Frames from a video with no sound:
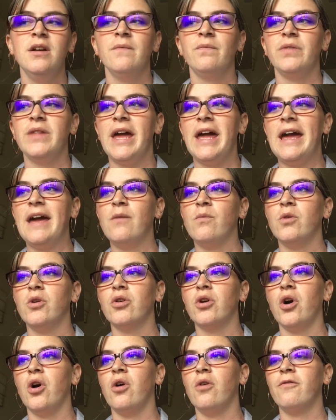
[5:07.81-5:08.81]
they will
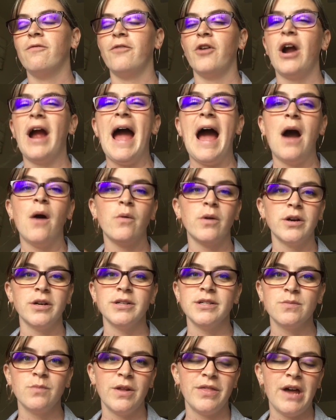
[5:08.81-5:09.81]
go for
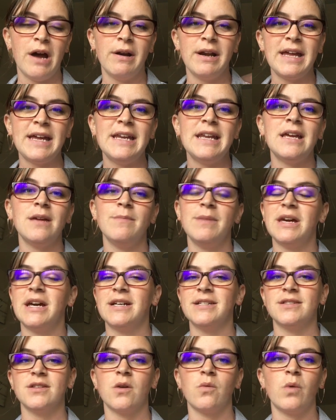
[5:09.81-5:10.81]
hours without eating
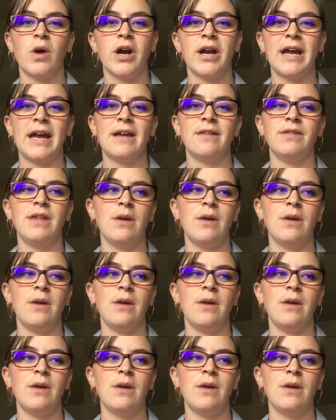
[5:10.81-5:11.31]
because they're working.